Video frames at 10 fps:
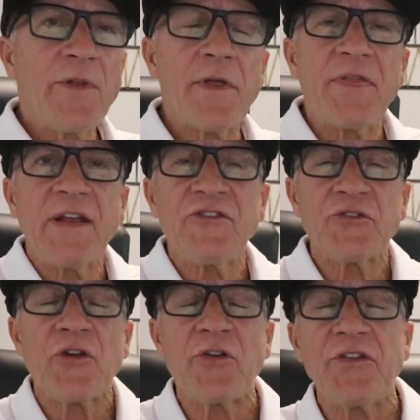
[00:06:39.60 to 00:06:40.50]
of the things
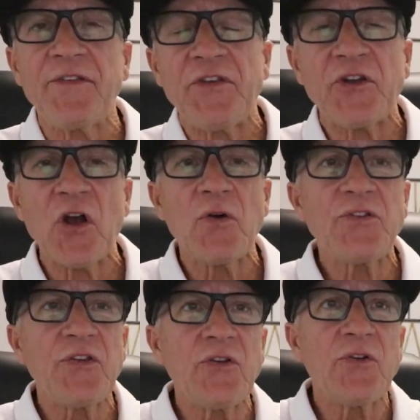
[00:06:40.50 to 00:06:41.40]
you'll notice if you go
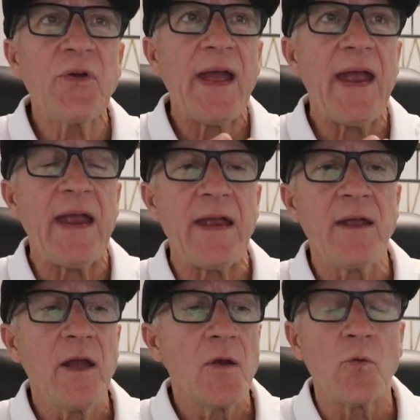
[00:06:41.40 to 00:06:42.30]
to
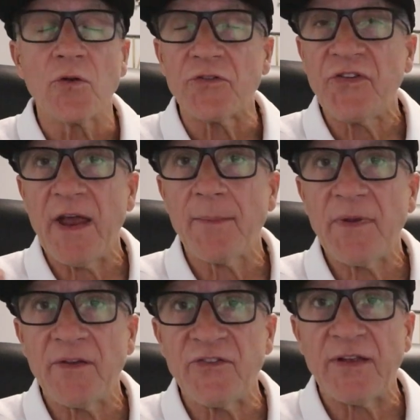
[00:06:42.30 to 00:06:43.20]
a world
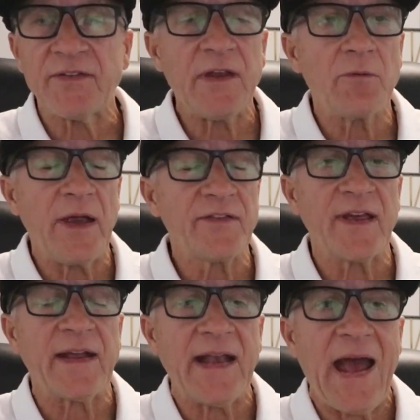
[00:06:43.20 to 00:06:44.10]
champion jet ski race
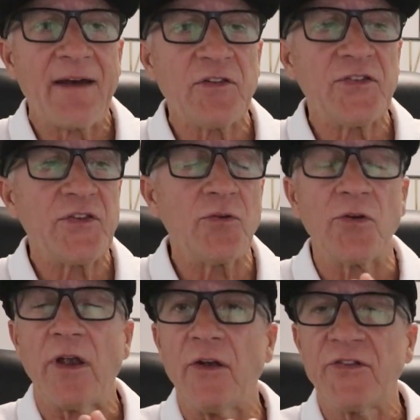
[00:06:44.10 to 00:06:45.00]
like at Havasu
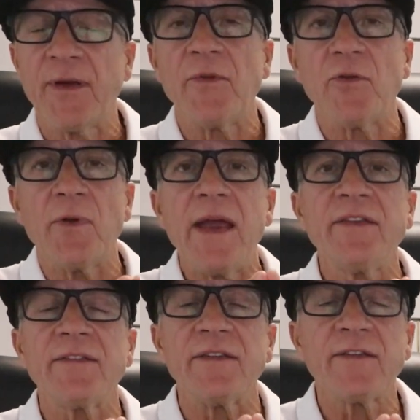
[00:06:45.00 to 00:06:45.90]
or some of the
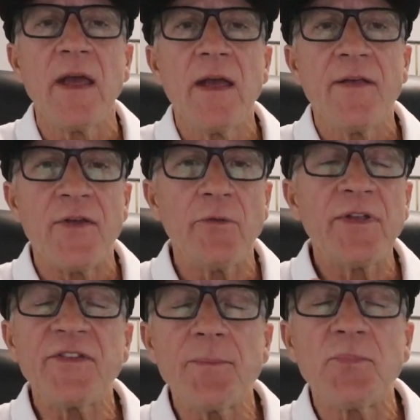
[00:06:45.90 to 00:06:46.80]
races, there
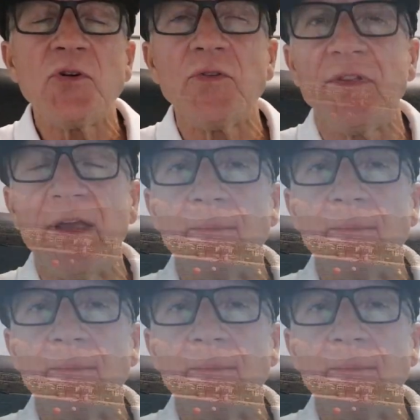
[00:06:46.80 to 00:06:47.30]
is a boot that